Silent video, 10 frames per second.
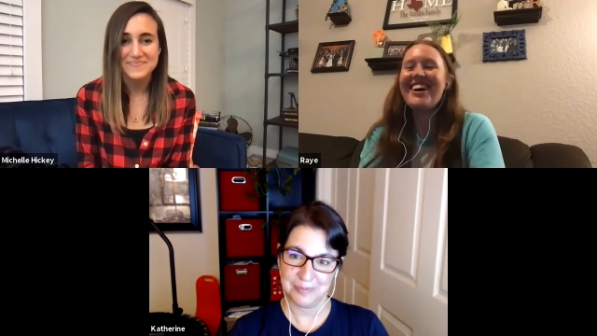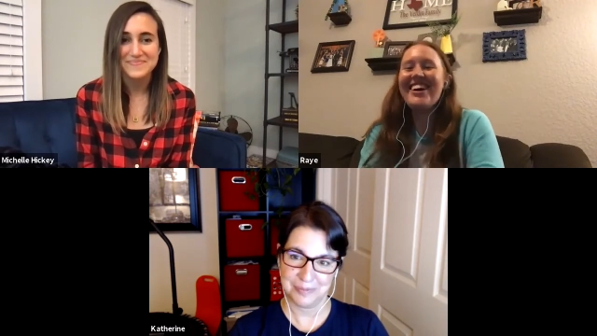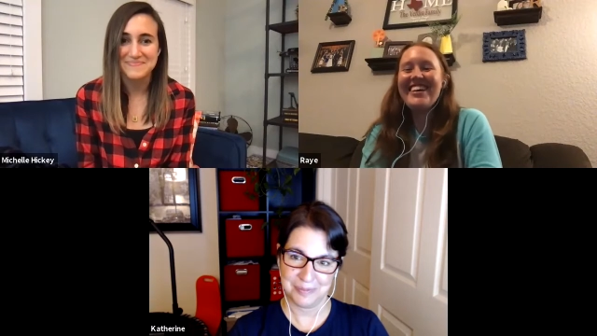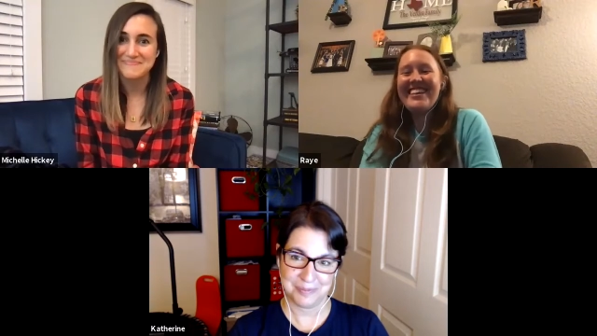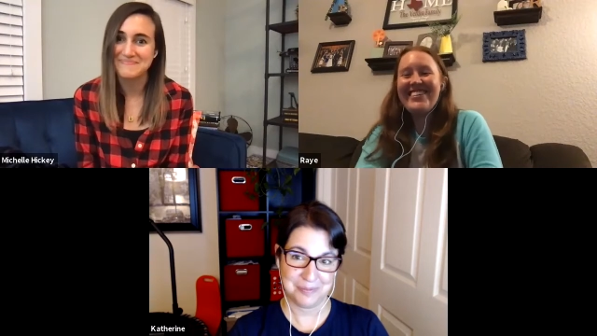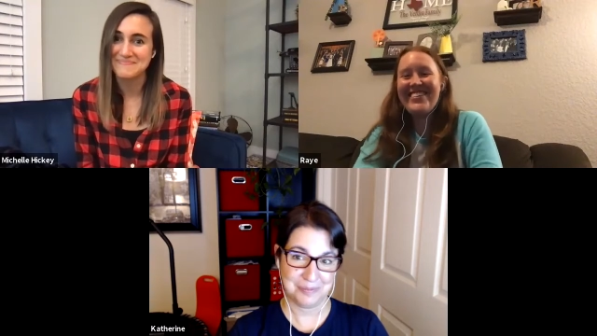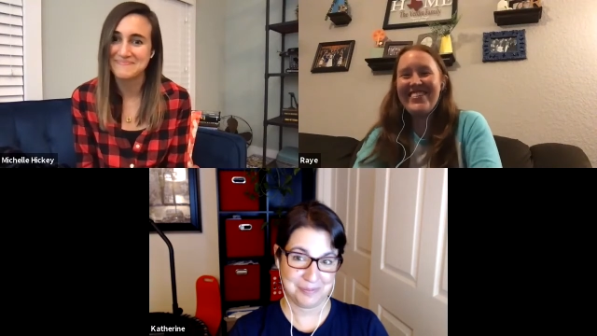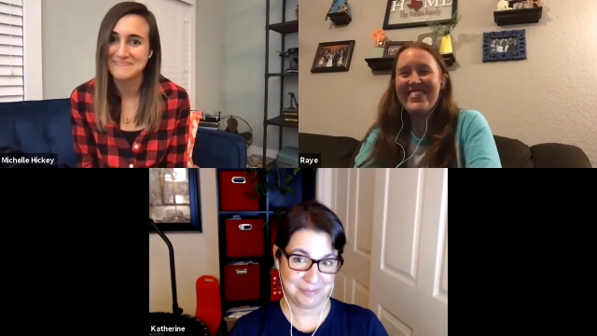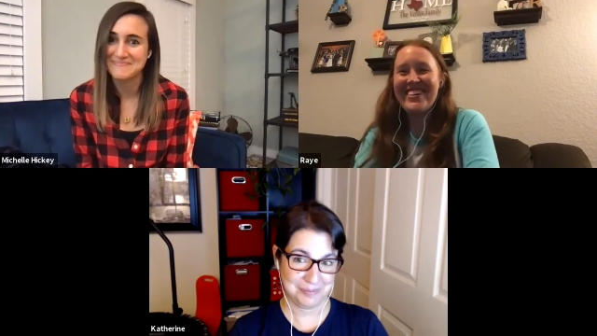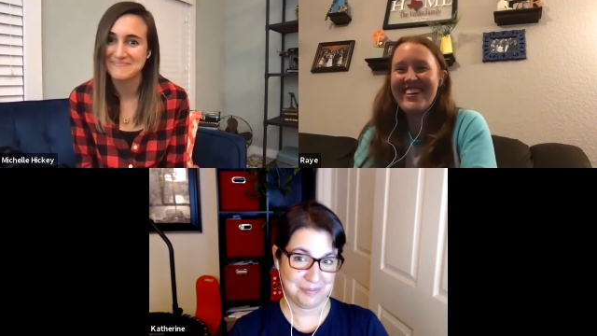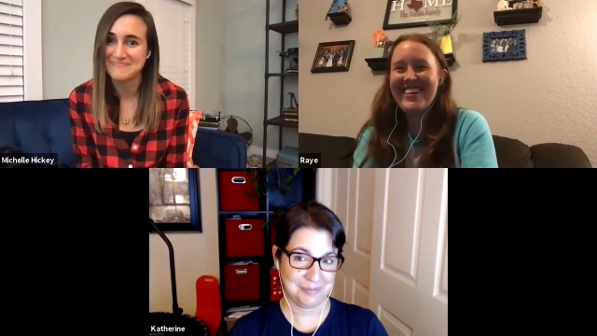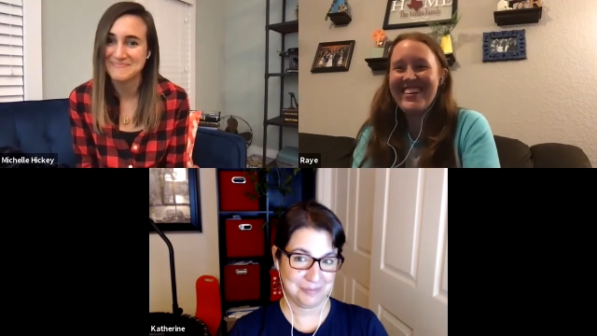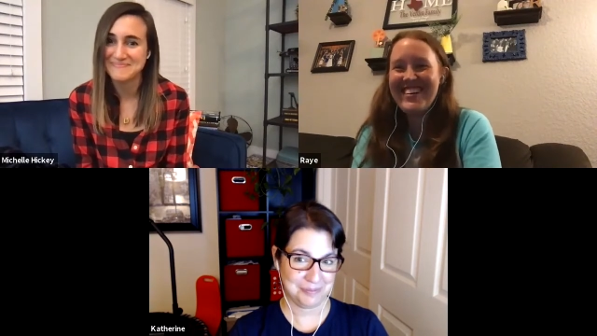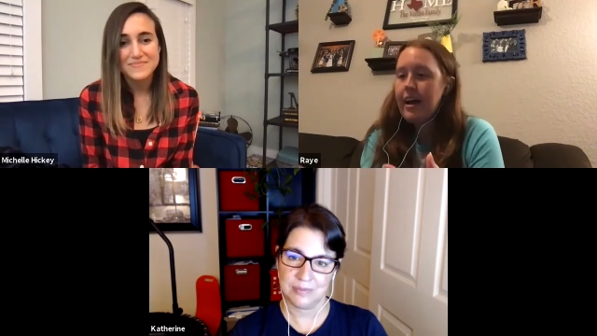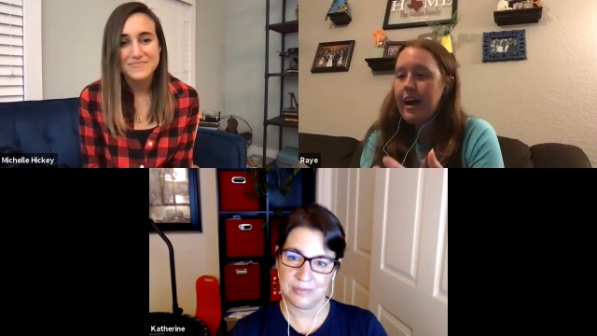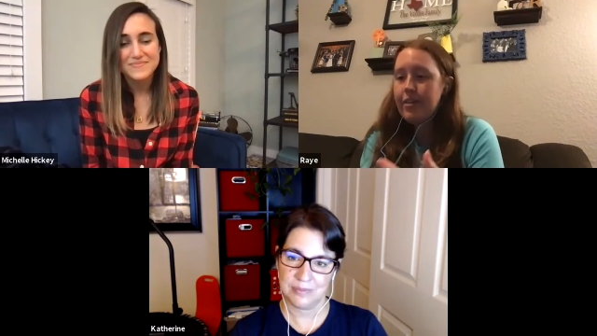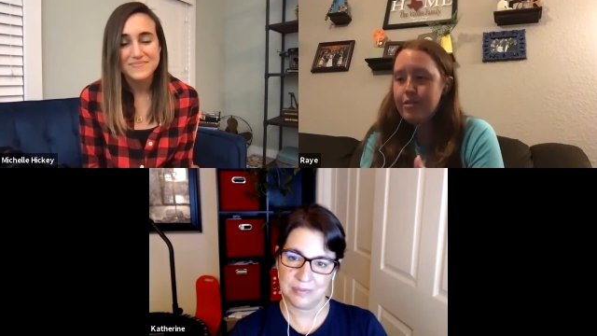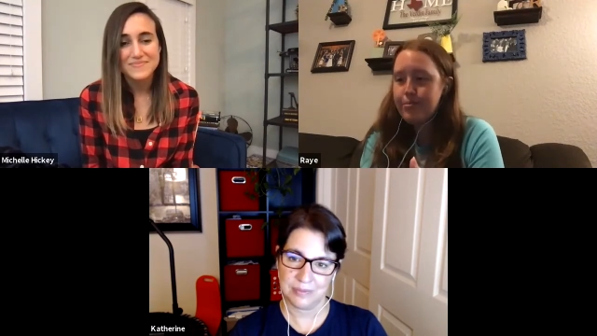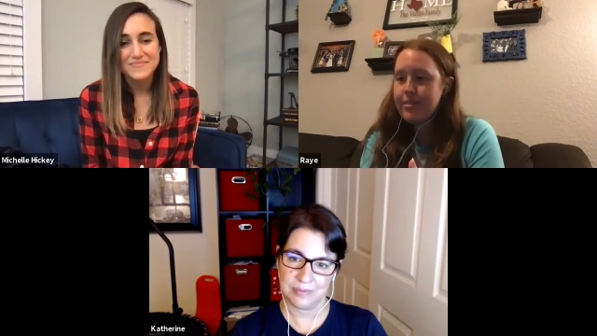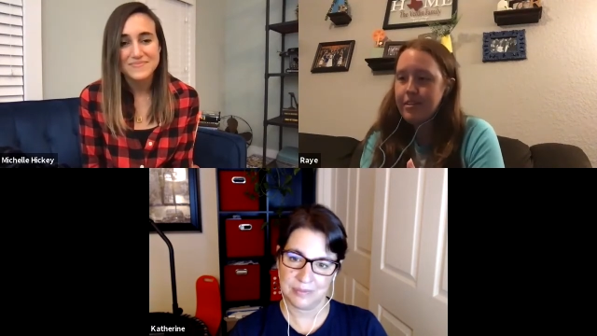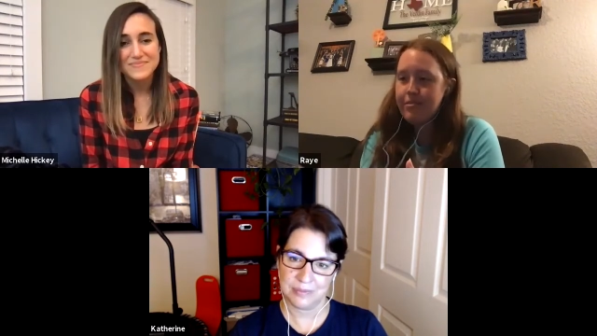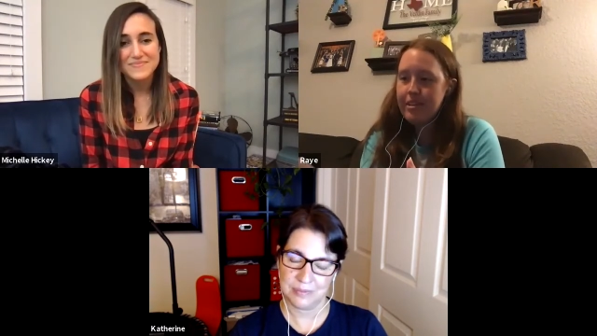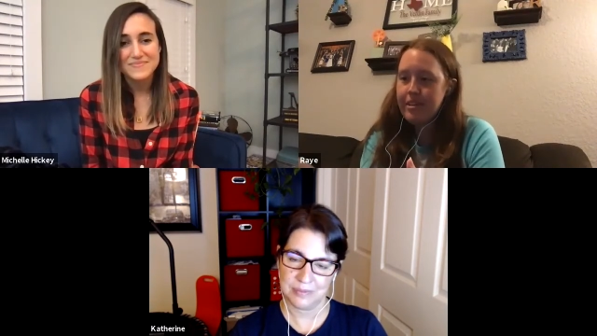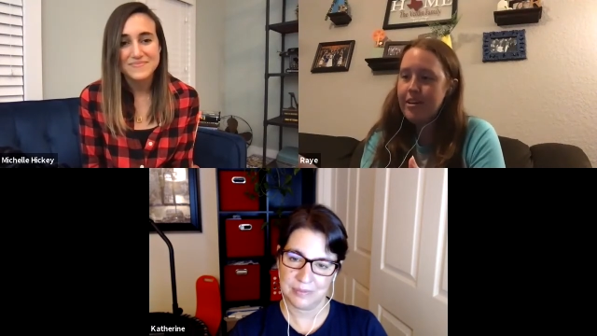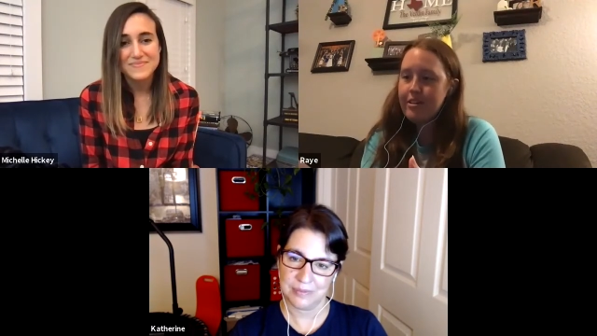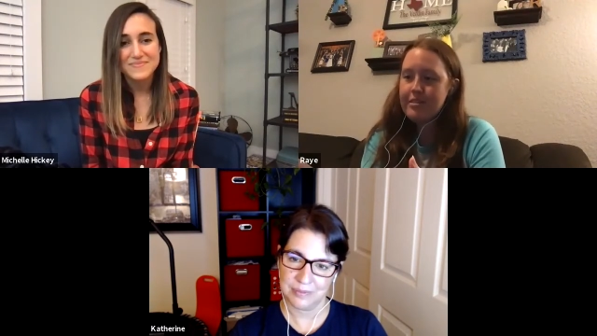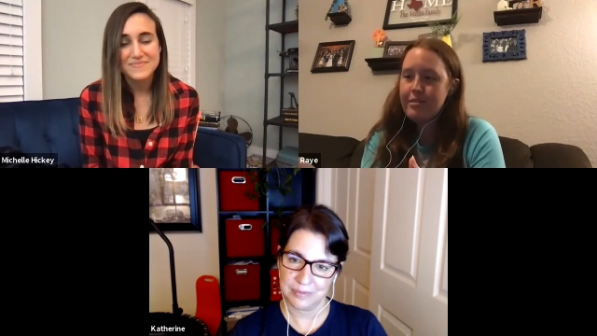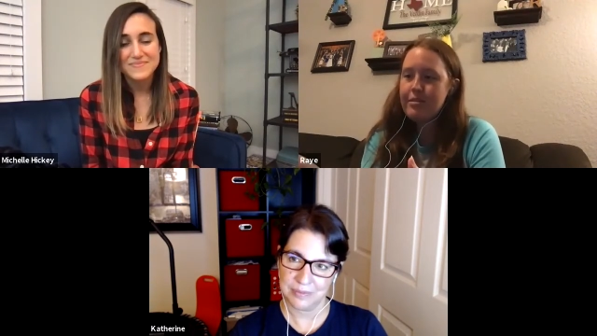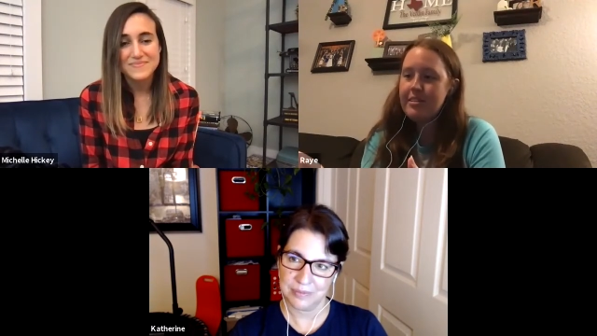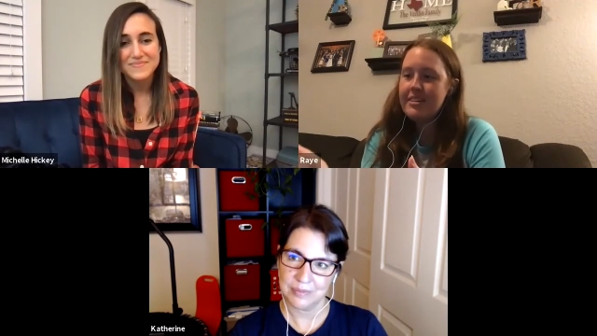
Speaker 1: Colleen Hoover. I was definitely hooked